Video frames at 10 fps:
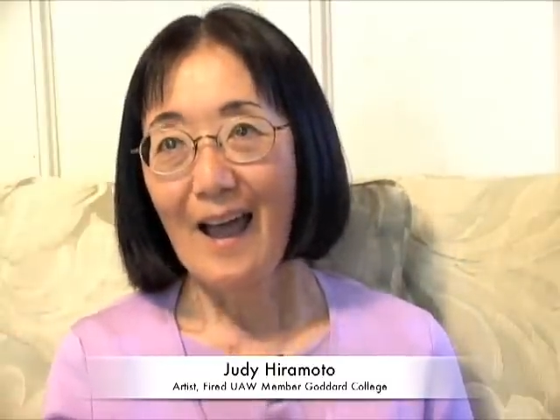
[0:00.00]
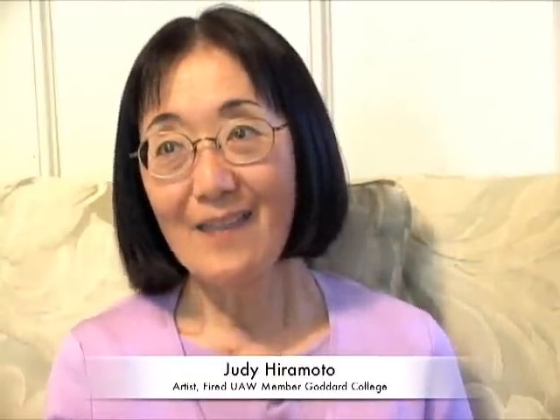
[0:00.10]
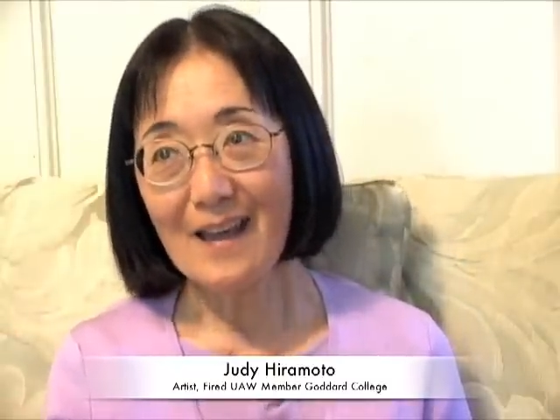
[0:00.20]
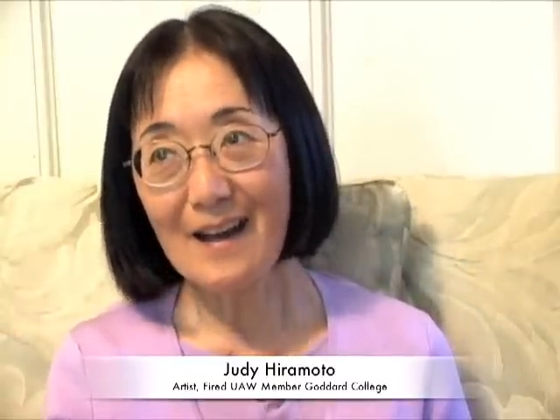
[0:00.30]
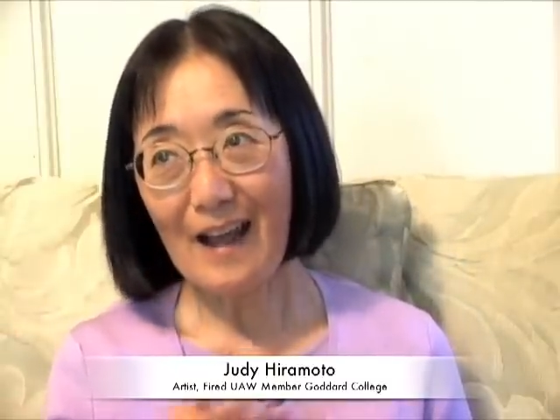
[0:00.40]

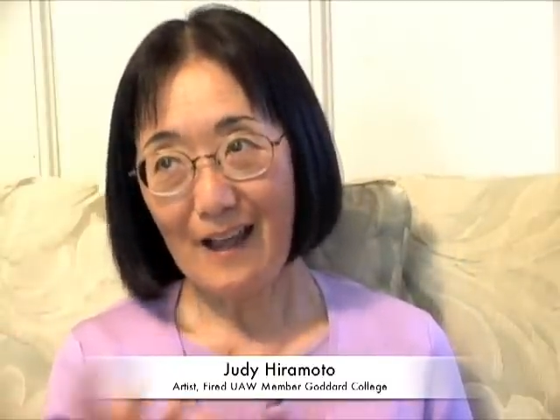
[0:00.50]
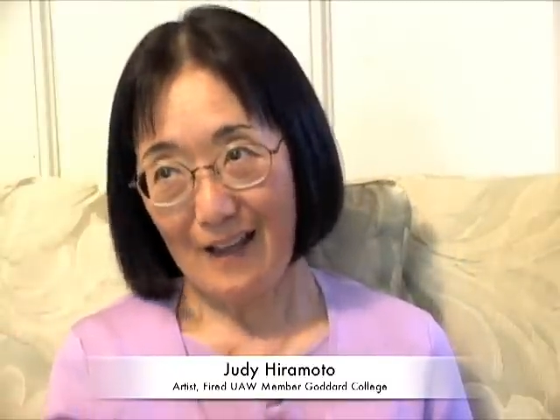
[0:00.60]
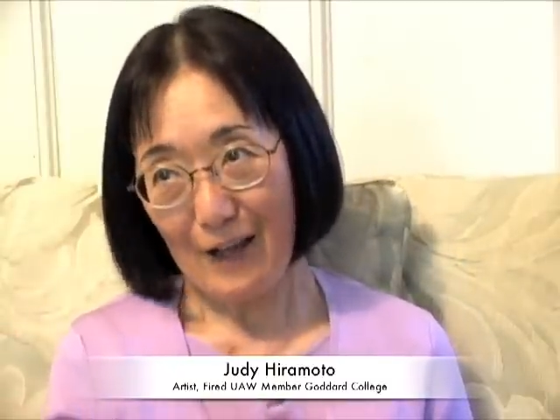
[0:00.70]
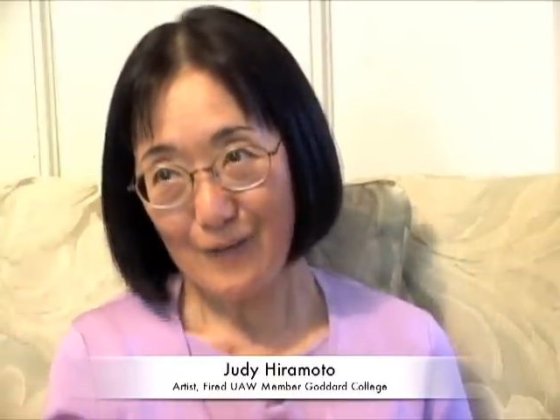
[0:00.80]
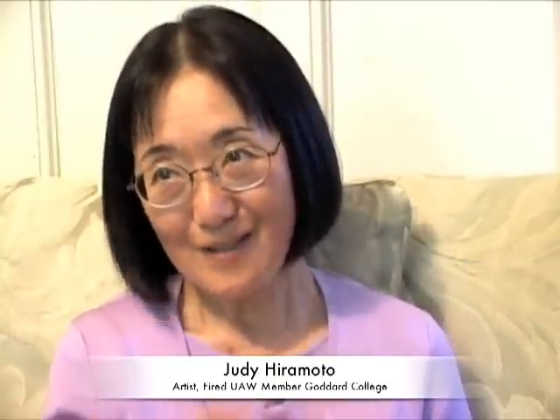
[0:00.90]
And then
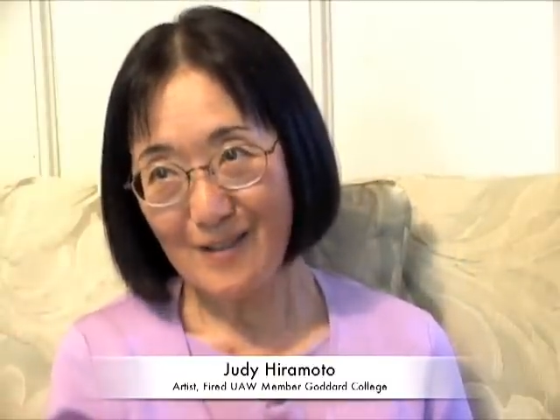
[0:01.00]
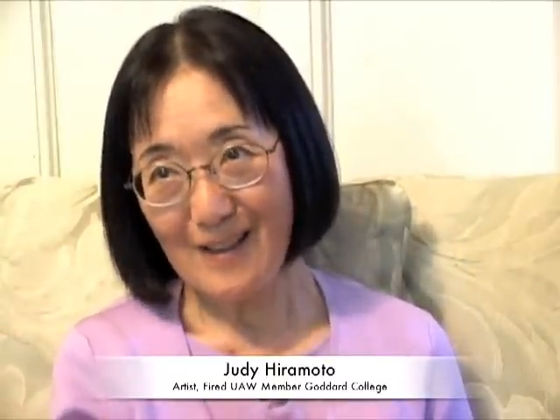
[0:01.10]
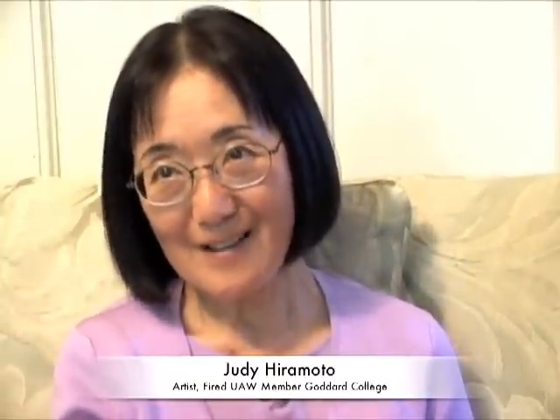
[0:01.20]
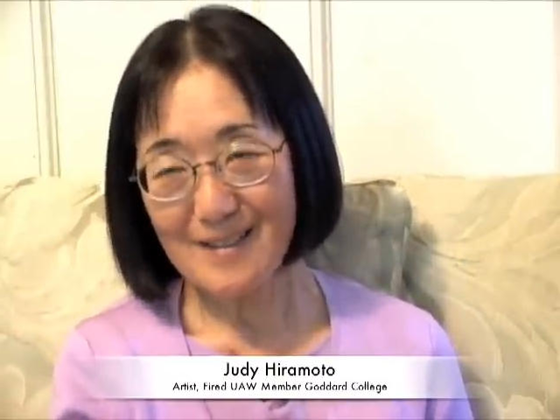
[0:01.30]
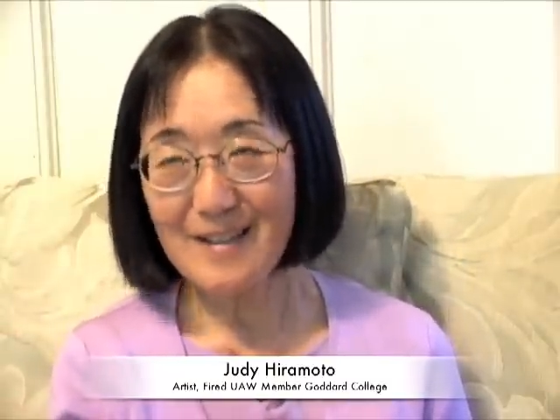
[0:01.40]
after
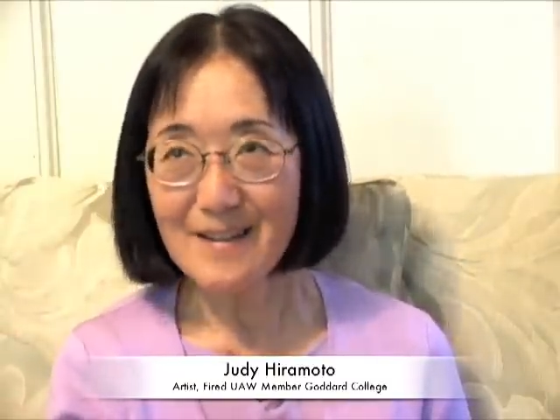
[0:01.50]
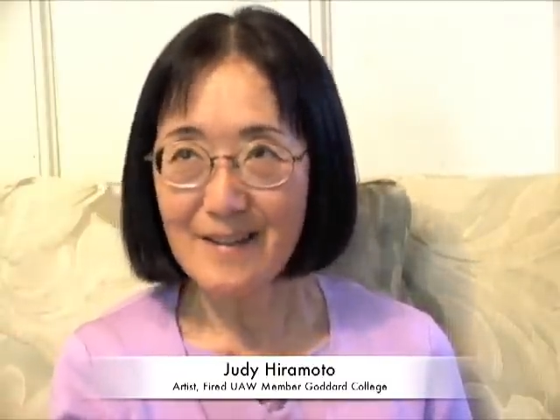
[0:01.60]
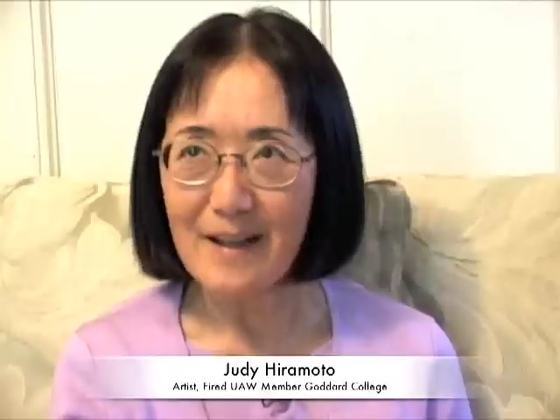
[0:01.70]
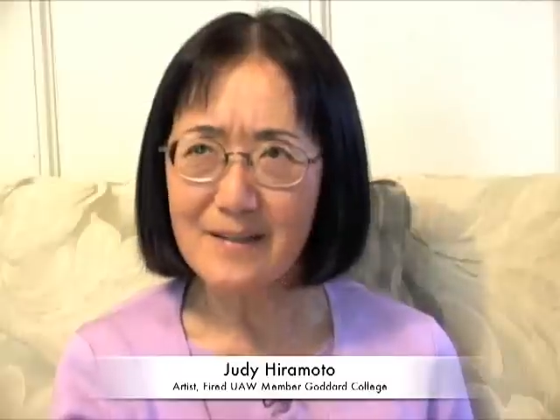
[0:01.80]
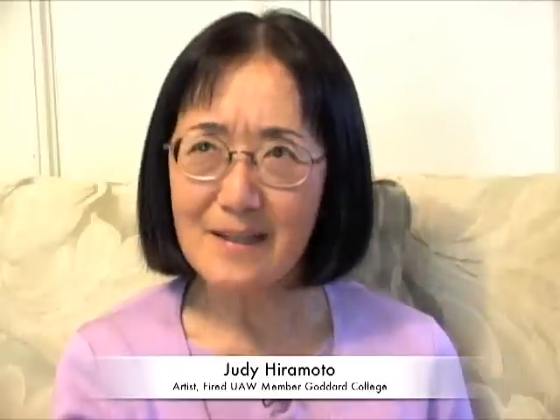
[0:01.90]

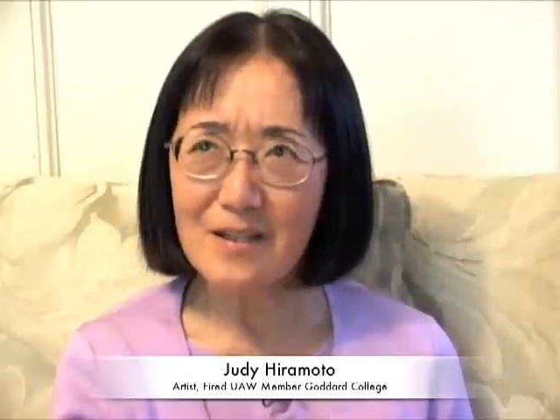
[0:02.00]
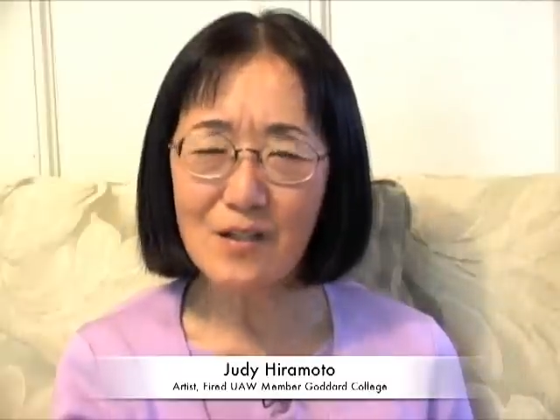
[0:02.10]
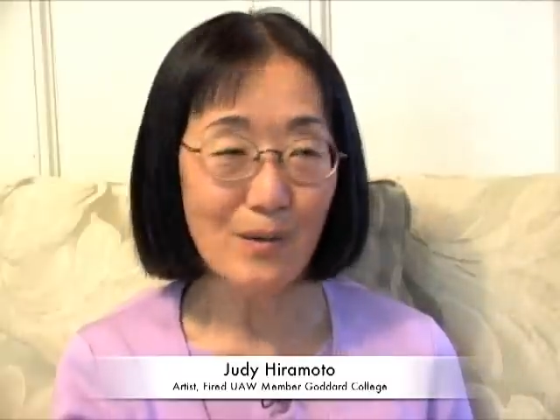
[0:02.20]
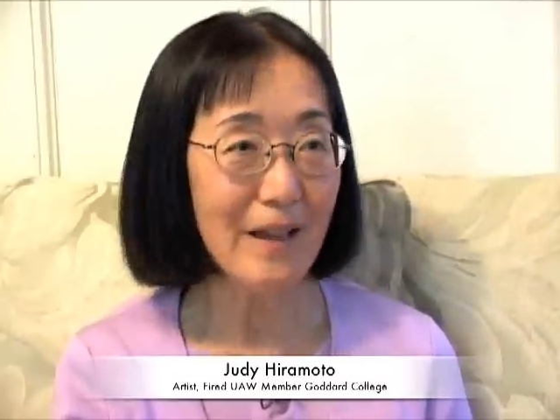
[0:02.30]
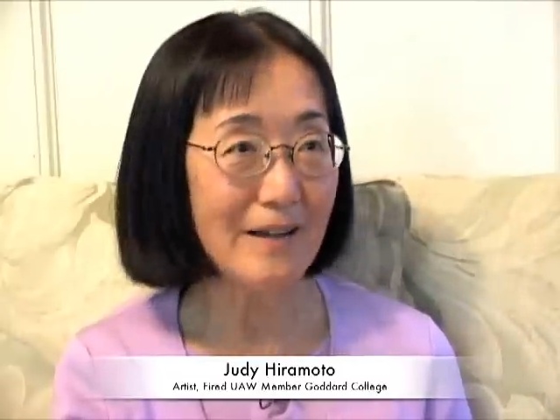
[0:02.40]
2006, in
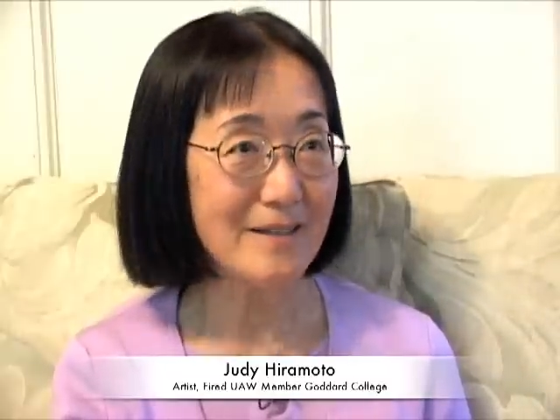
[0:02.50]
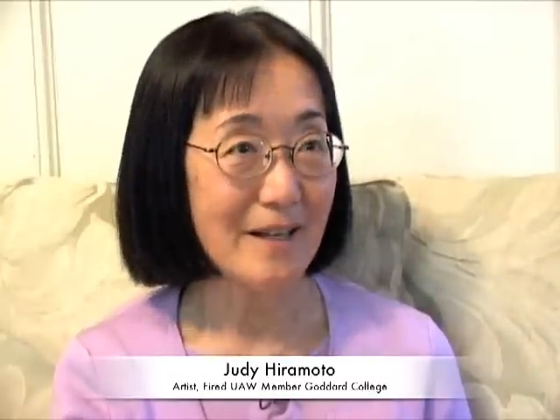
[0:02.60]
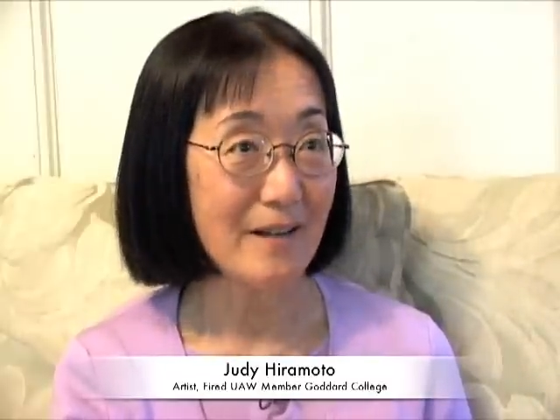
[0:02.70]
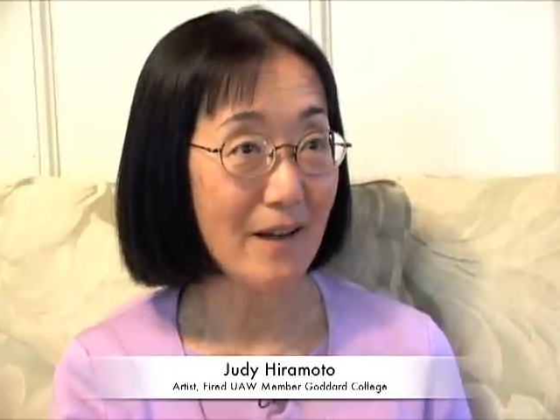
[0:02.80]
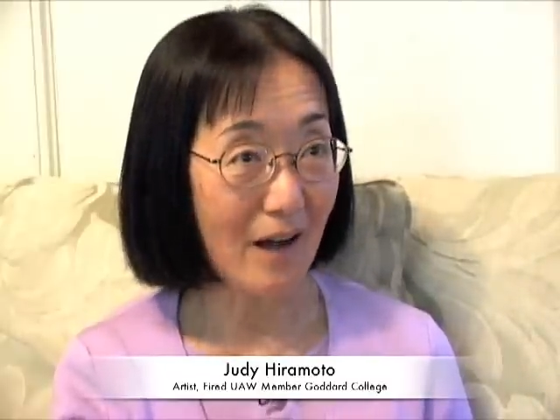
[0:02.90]

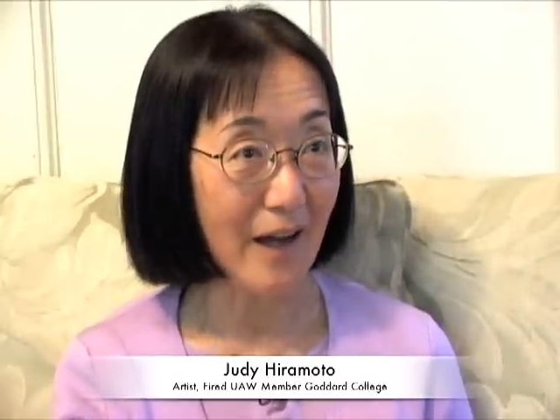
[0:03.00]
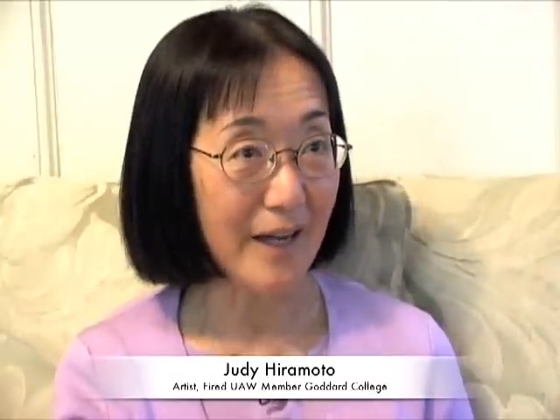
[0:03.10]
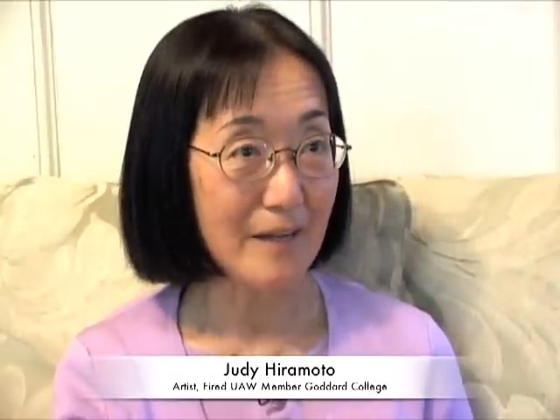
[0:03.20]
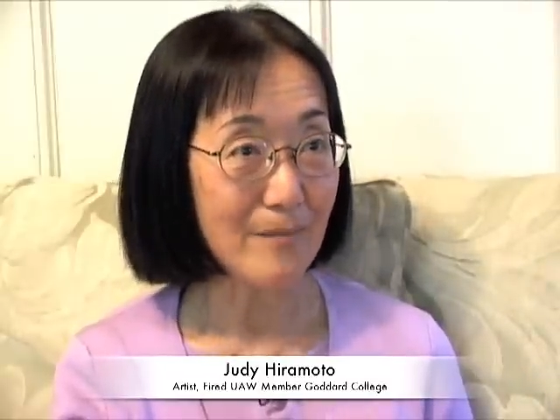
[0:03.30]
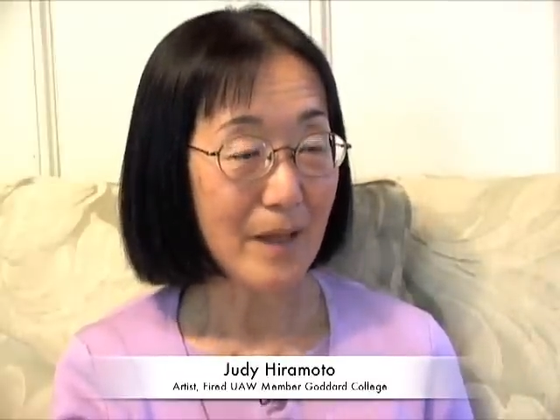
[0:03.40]

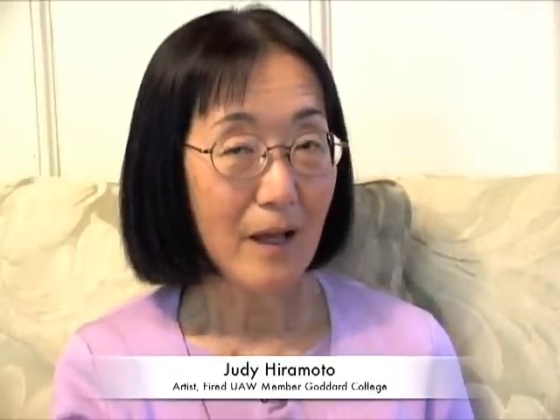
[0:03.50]
2009,